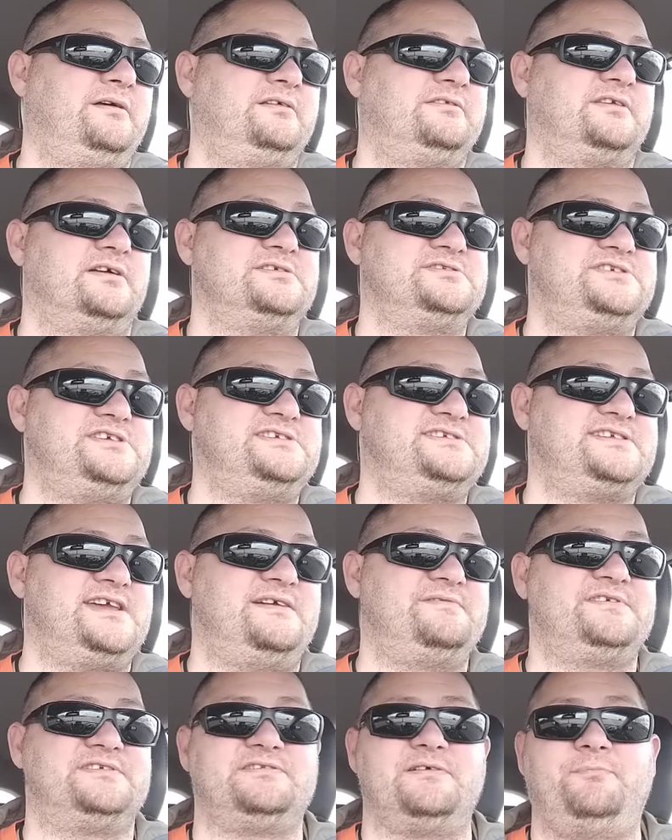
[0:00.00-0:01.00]
So she
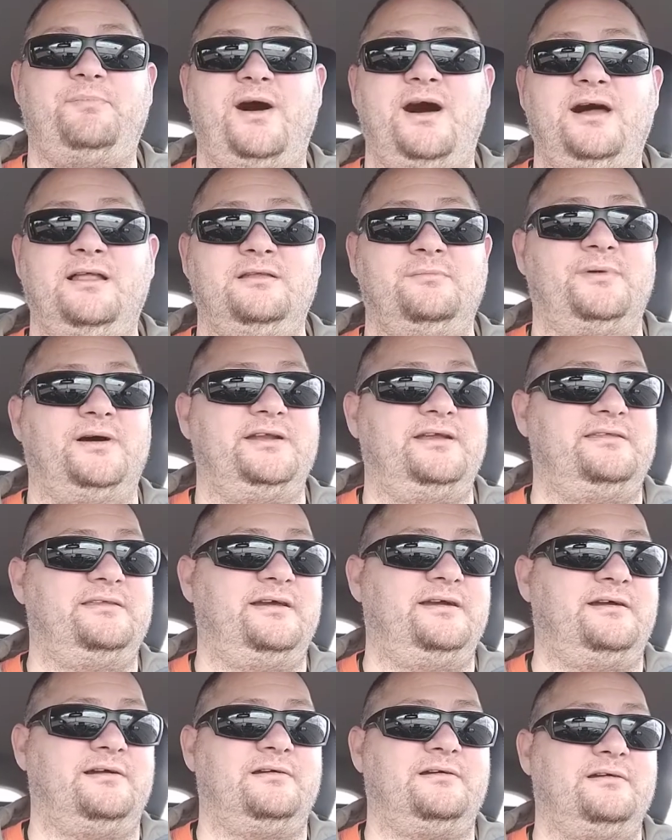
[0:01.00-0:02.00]
saves us a pile of money
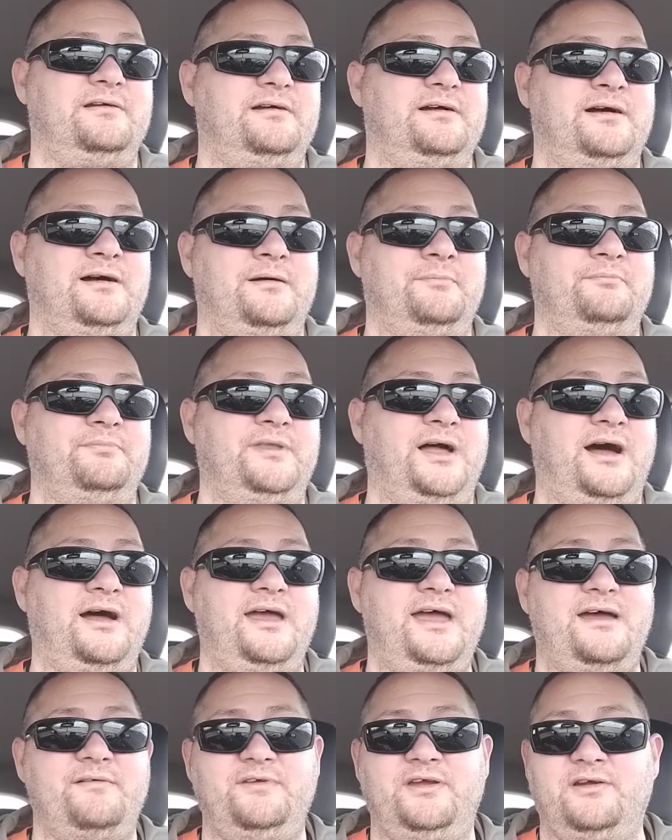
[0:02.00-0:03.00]
there. Not
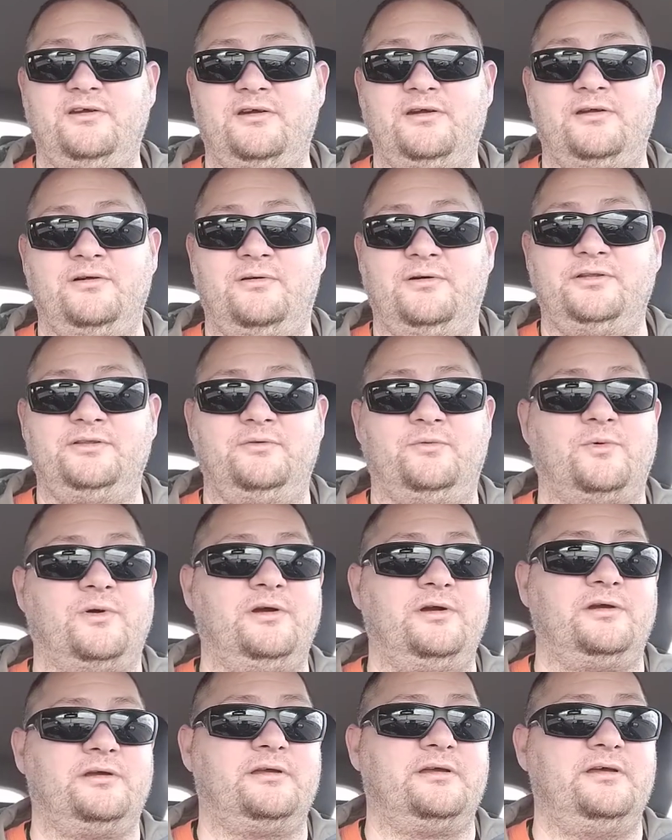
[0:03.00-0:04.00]
having her going to
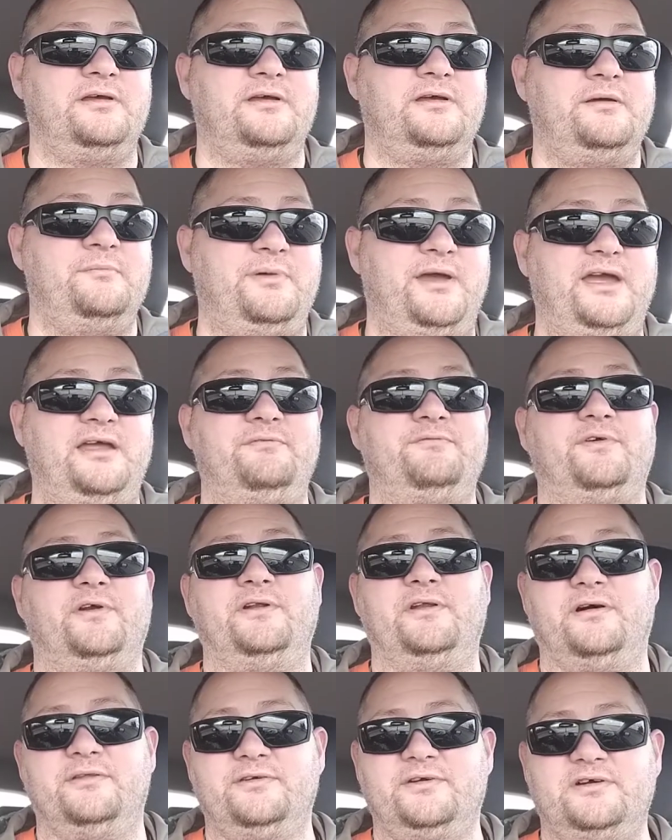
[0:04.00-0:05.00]
work, paying for
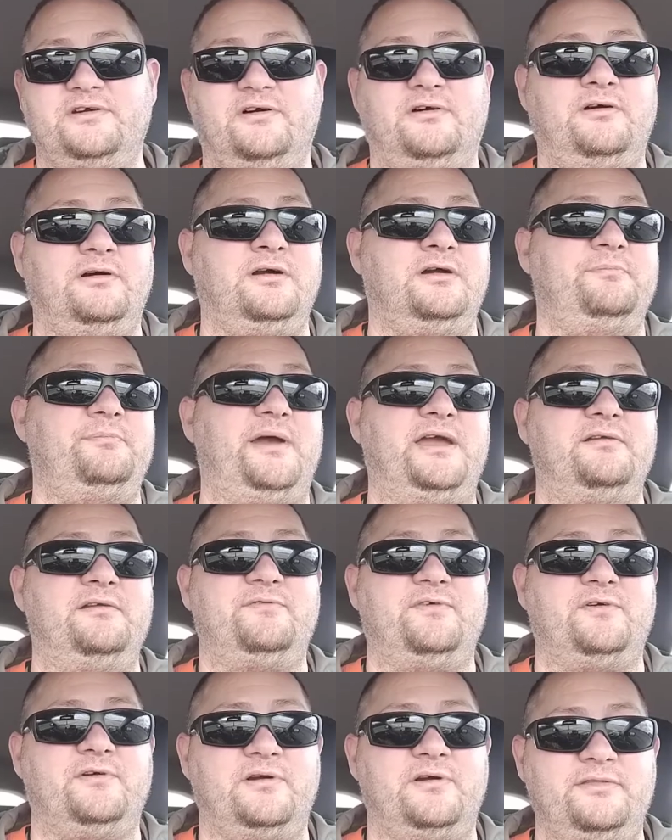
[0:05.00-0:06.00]
another car, paying
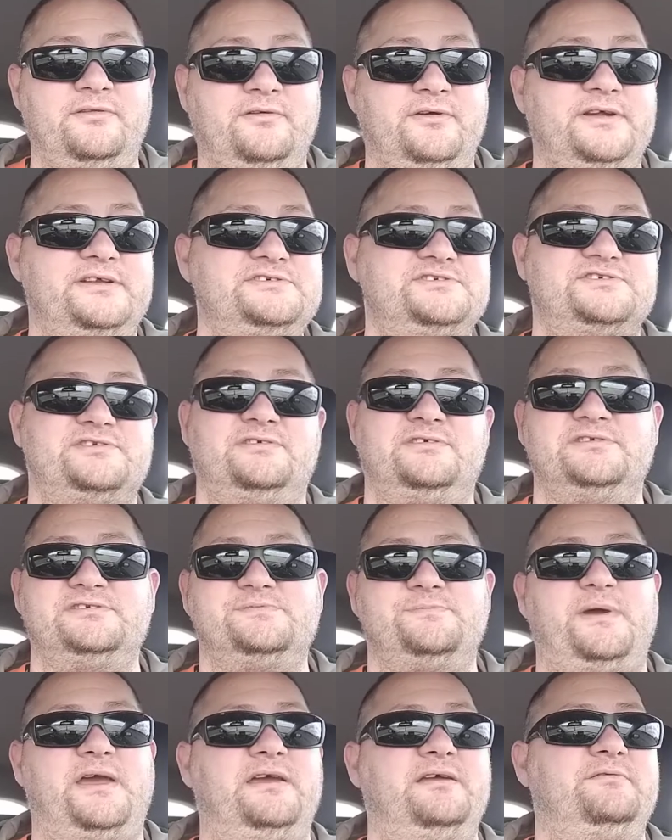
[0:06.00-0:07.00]
for other
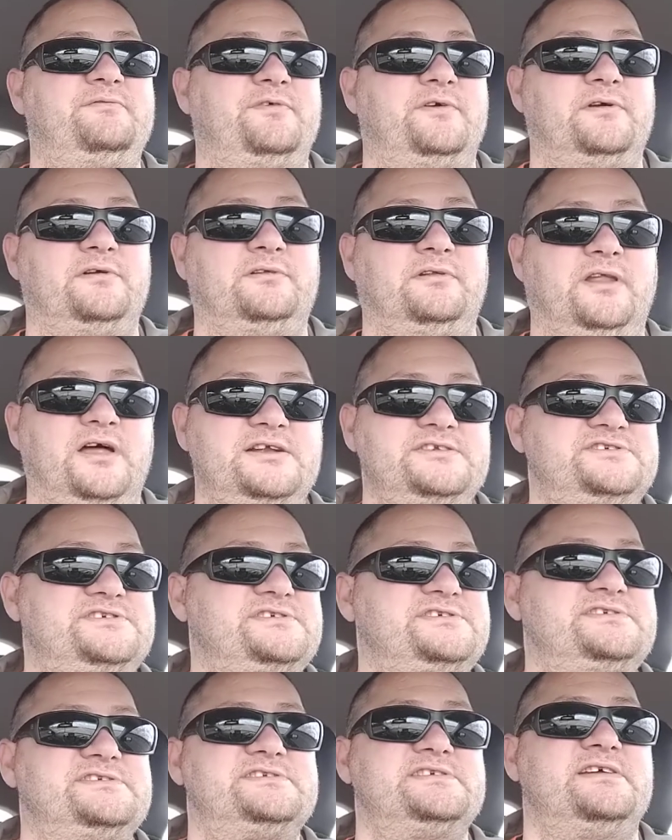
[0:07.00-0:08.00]
insurance, paying for
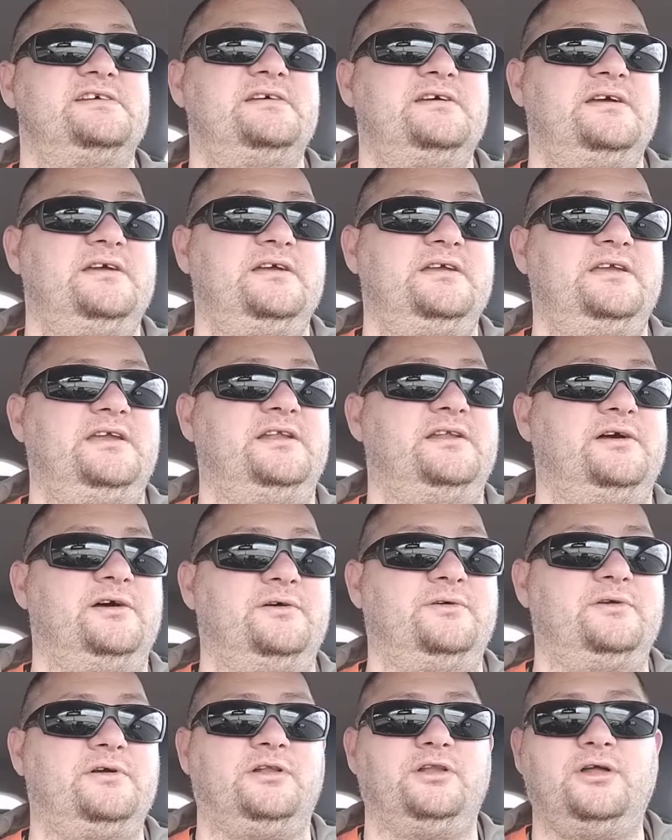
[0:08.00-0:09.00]
lunches,
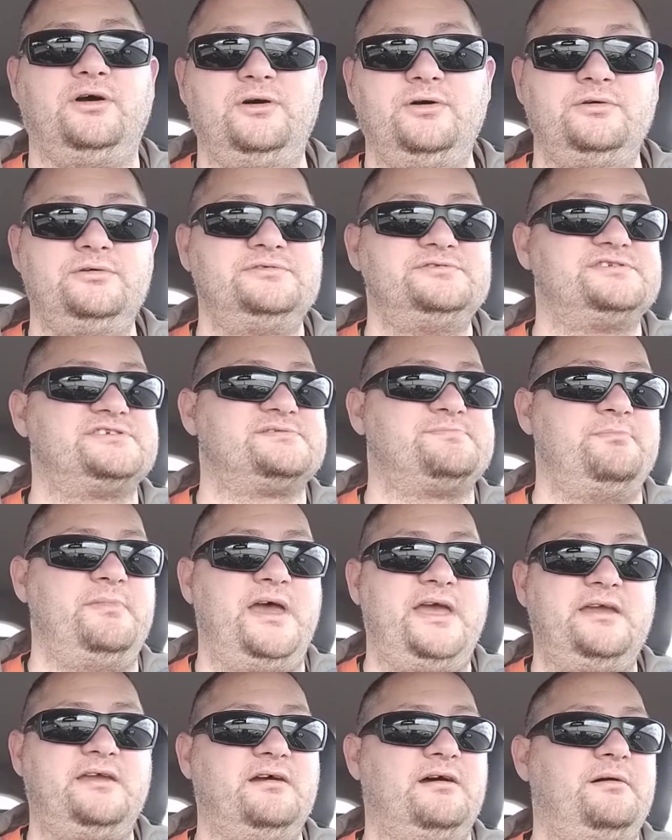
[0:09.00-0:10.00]
clothes,
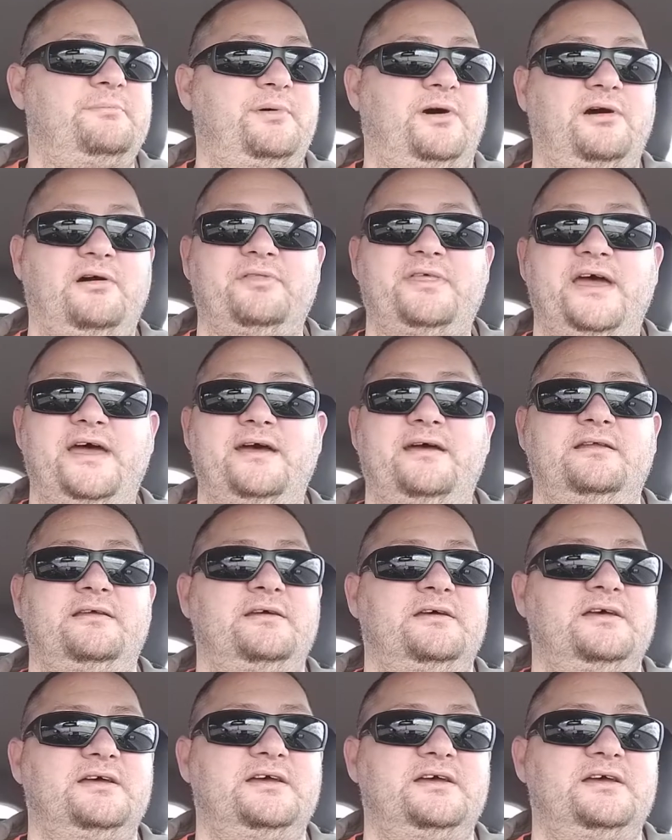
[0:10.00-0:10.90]
makeup, all that.